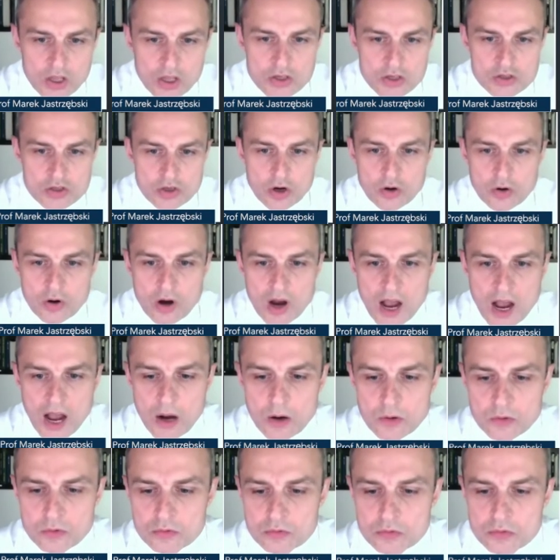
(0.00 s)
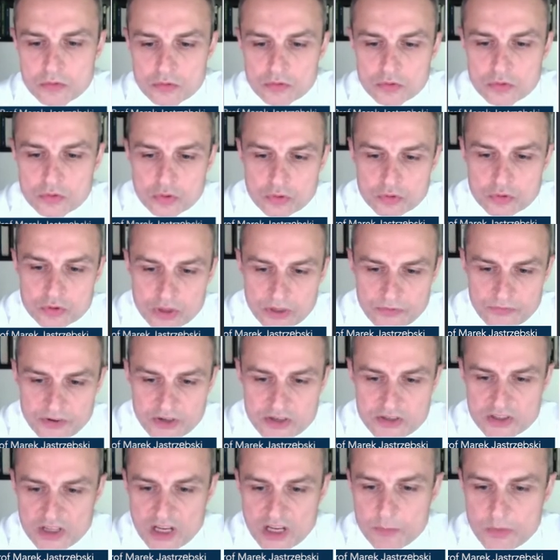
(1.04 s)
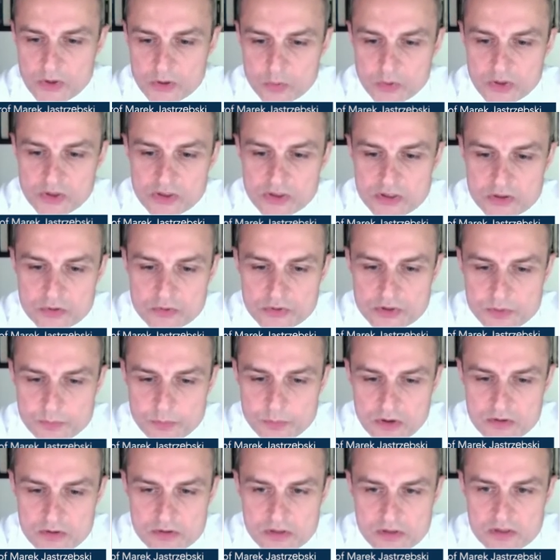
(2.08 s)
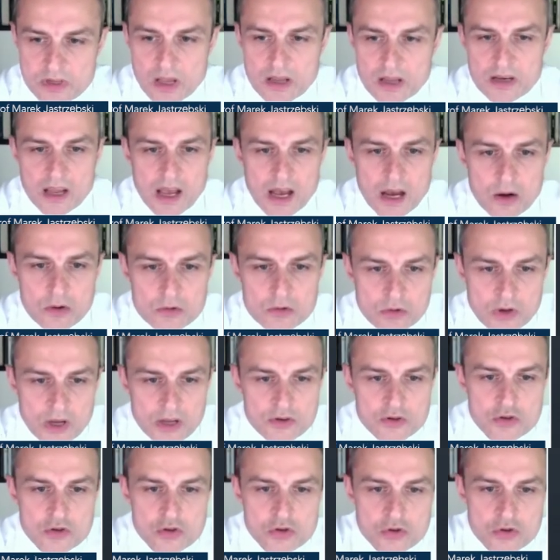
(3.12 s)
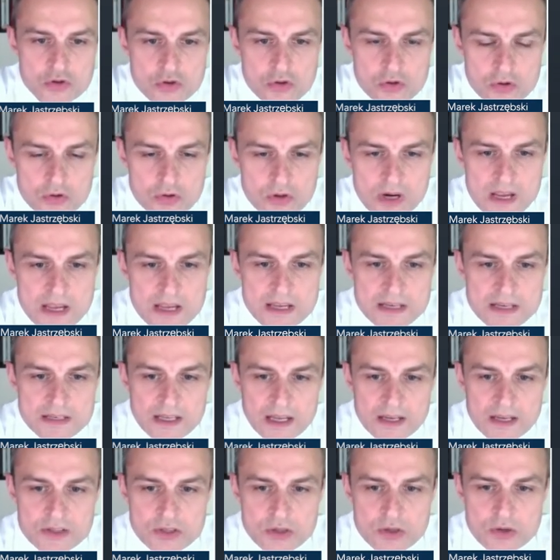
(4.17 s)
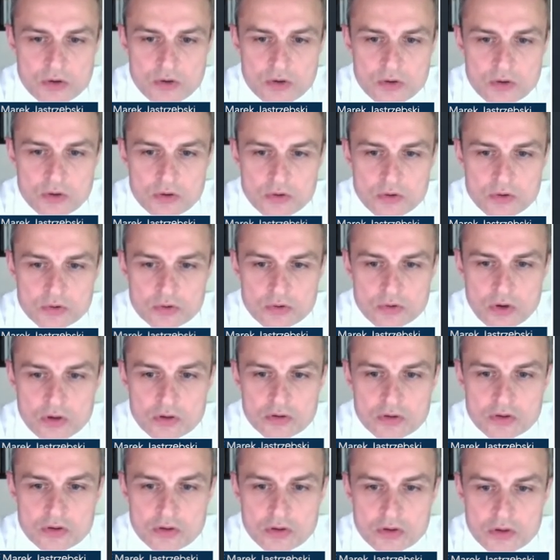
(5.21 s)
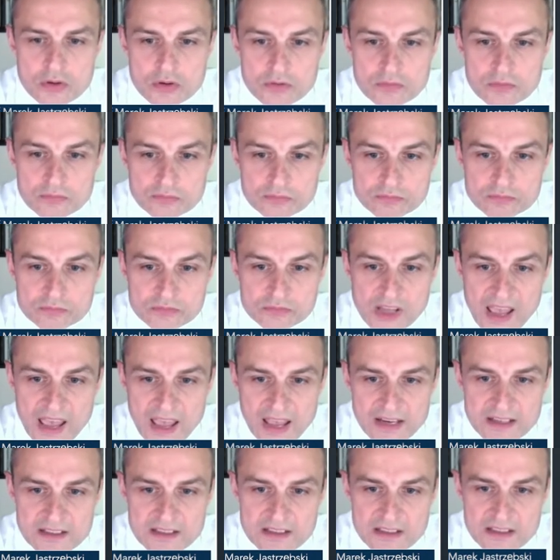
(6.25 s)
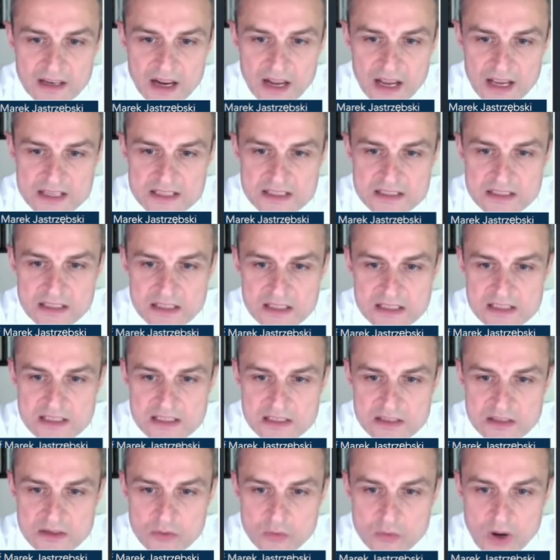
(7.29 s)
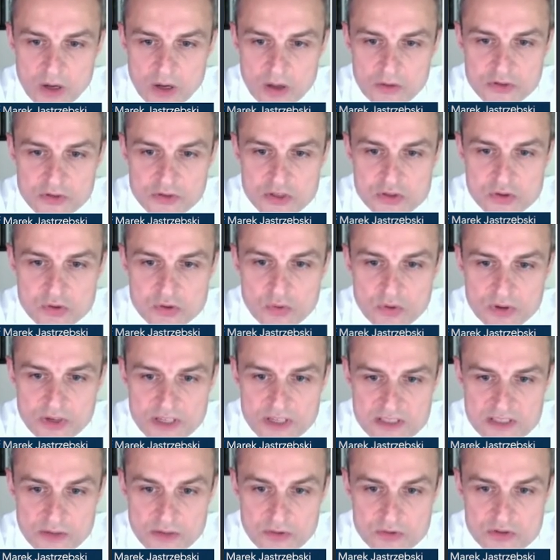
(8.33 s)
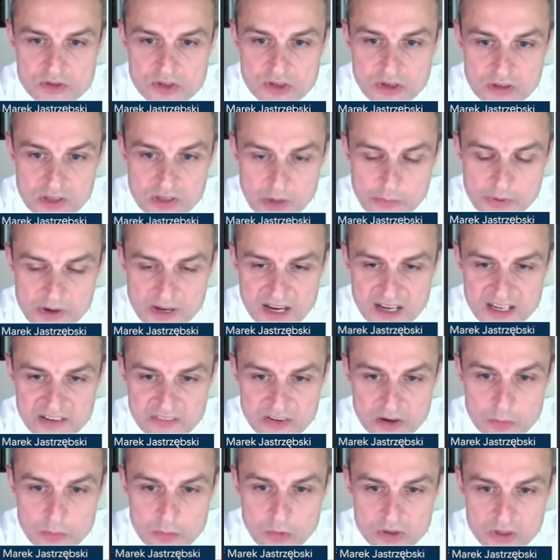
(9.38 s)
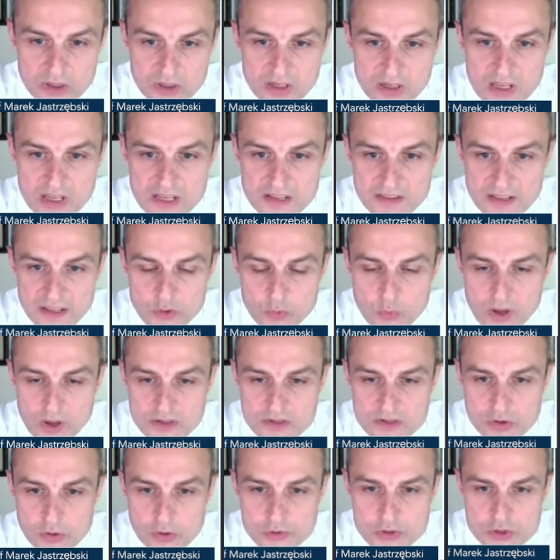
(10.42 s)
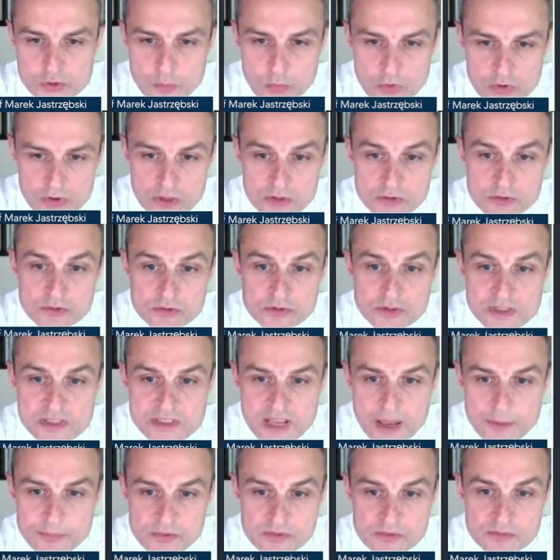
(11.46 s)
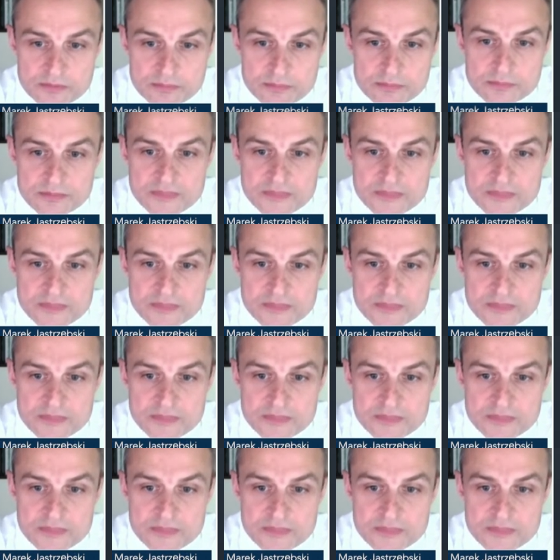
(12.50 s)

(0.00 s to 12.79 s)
So how to differentiate between these two responses and how to ensure that you do not end as this one of these two leads that you see on our cadaver model that went so smoothly through the septum